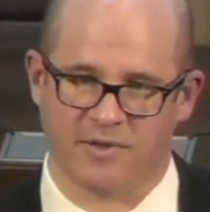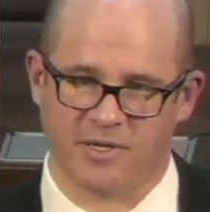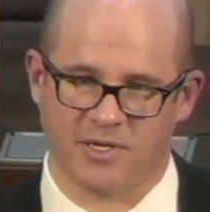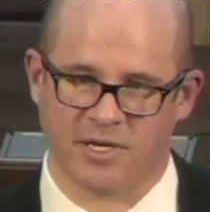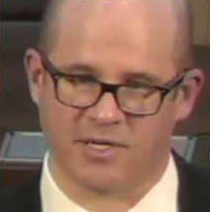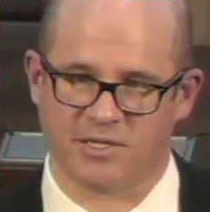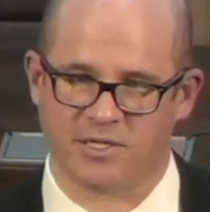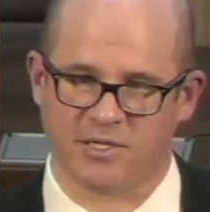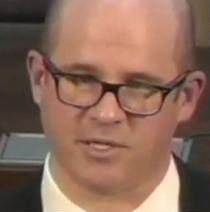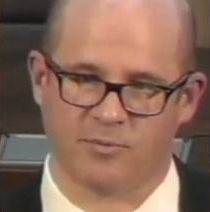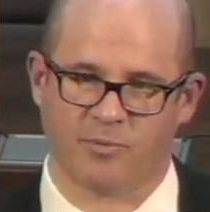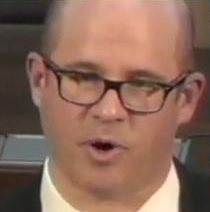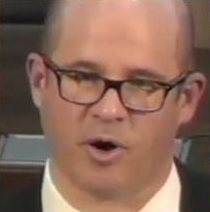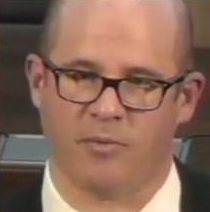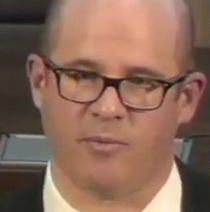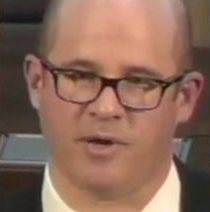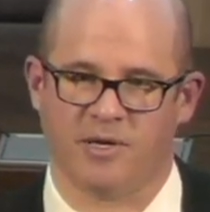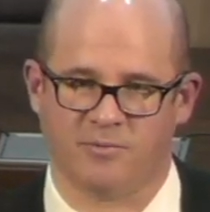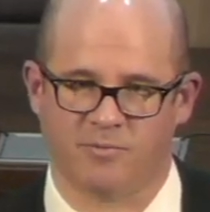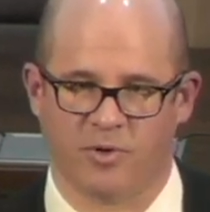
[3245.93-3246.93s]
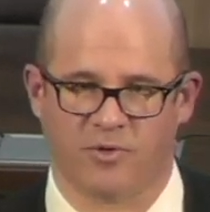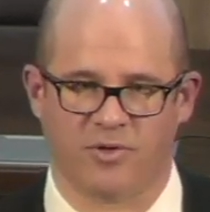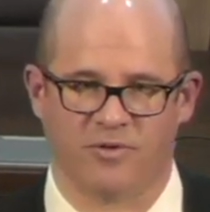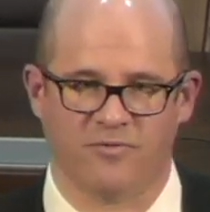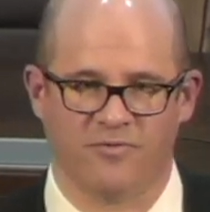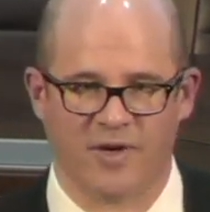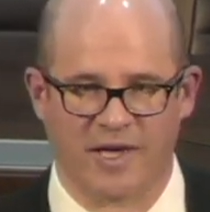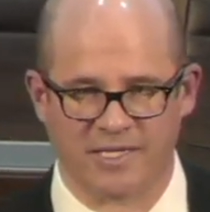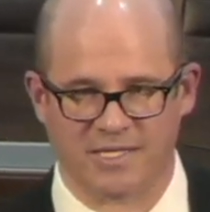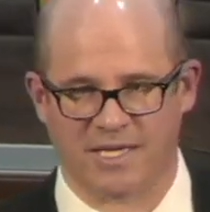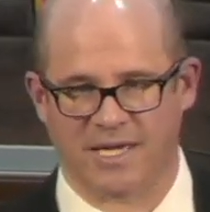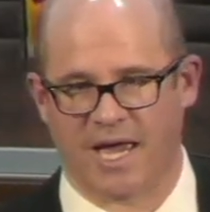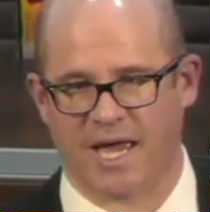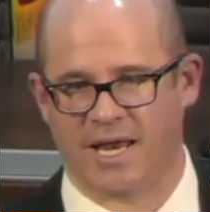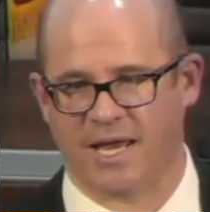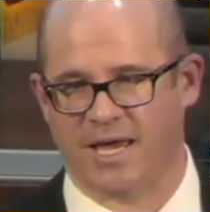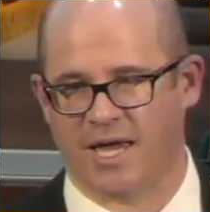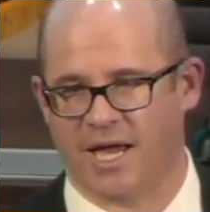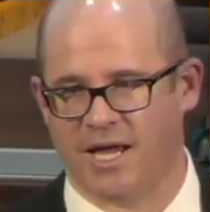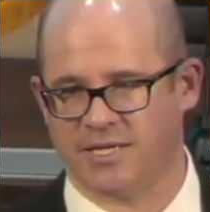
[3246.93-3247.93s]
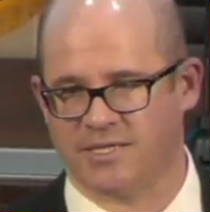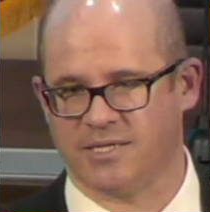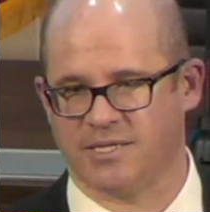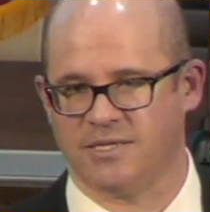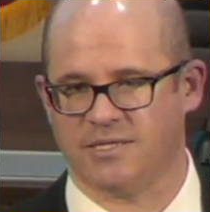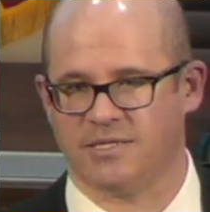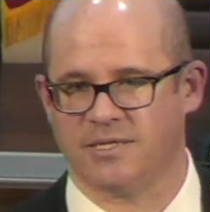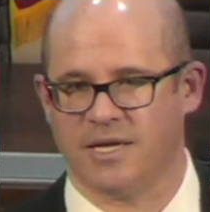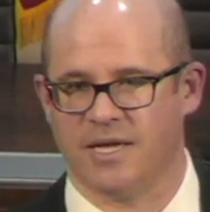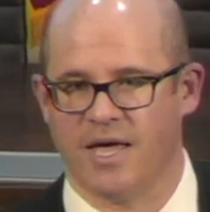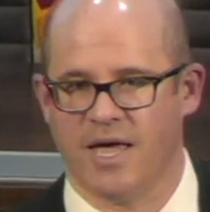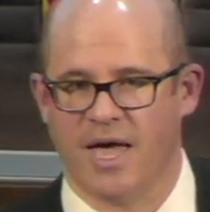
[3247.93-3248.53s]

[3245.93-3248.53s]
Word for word: The Justice Department is both investigating cases